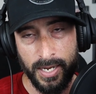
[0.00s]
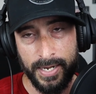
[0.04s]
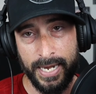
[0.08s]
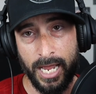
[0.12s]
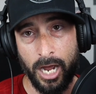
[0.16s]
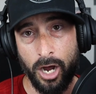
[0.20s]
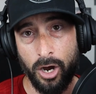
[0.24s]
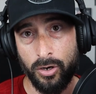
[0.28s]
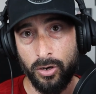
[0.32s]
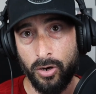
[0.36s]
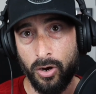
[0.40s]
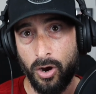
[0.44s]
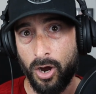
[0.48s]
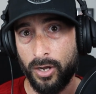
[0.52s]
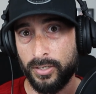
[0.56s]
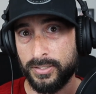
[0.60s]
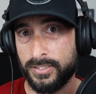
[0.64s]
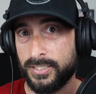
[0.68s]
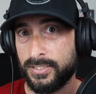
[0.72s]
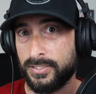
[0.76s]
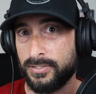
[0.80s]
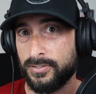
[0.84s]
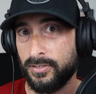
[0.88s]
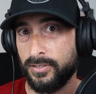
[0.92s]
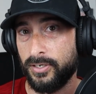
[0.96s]
Now on
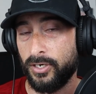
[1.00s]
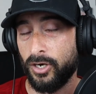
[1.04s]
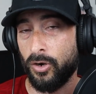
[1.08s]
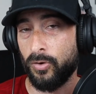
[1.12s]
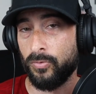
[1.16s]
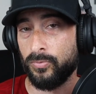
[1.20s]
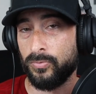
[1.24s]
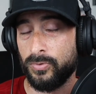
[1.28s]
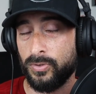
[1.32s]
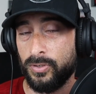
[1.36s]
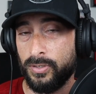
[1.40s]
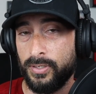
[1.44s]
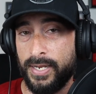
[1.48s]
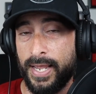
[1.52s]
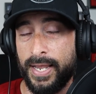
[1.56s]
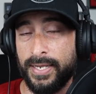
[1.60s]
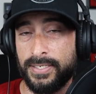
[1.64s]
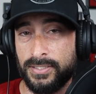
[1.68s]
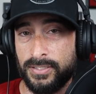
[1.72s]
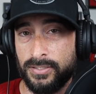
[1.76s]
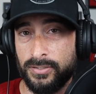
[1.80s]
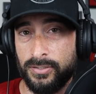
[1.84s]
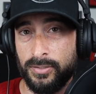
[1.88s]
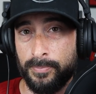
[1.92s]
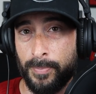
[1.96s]

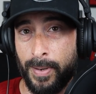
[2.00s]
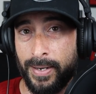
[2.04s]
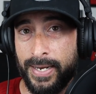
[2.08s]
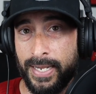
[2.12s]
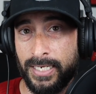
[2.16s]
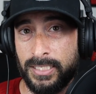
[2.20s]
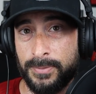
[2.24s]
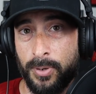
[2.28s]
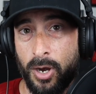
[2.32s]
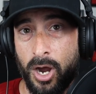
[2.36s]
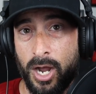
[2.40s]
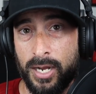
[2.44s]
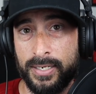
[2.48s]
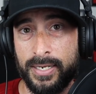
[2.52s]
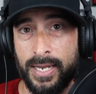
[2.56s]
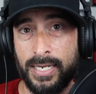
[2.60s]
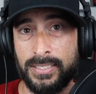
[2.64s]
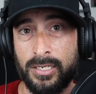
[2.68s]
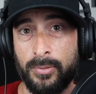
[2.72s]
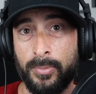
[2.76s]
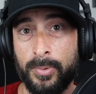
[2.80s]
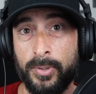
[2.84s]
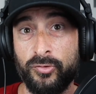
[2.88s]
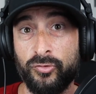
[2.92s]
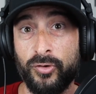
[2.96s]
my next
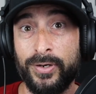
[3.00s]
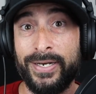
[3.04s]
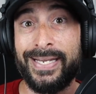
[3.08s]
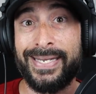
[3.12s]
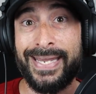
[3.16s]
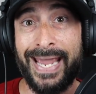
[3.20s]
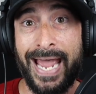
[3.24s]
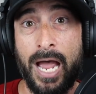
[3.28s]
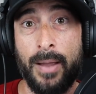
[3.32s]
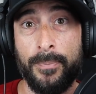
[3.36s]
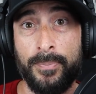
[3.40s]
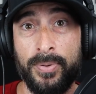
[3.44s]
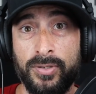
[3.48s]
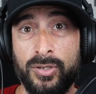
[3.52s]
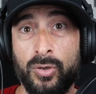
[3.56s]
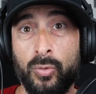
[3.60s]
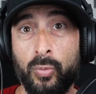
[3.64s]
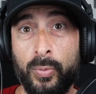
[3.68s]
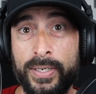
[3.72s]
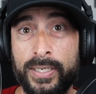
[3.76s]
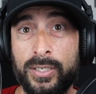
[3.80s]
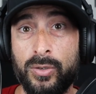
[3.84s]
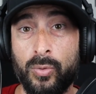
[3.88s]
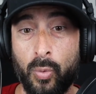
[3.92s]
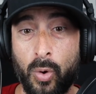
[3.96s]
podcast, I'll be recapping the
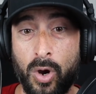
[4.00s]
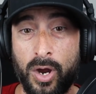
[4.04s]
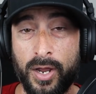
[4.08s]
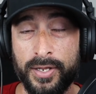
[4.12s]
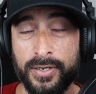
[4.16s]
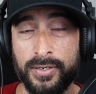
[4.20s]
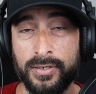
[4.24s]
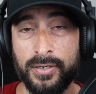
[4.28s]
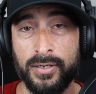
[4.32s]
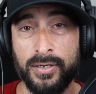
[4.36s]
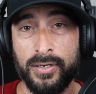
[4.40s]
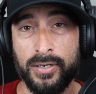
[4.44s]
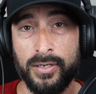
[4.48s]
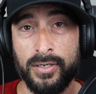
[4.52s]
Week 1